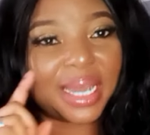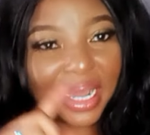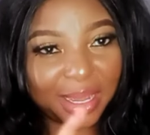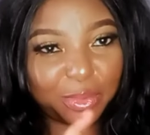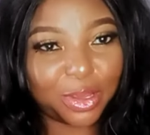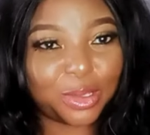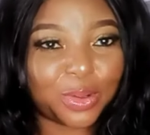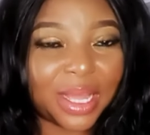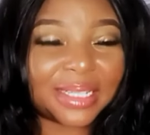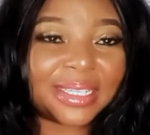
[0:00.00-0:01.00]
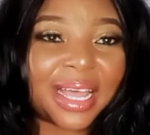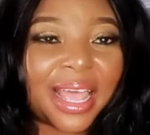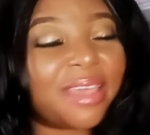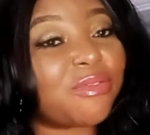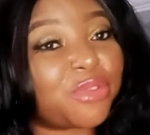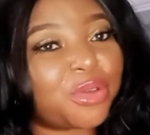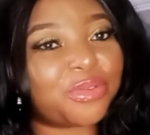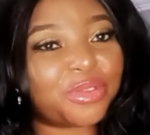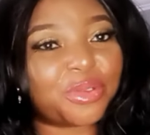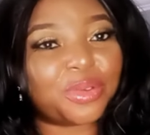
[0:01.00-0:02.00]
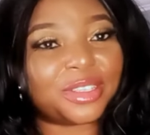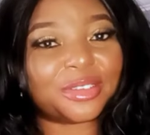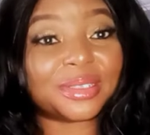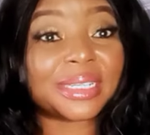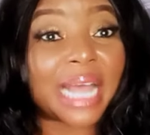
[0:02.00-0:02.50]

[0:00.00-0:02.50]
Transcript: I am going to answer every of your questions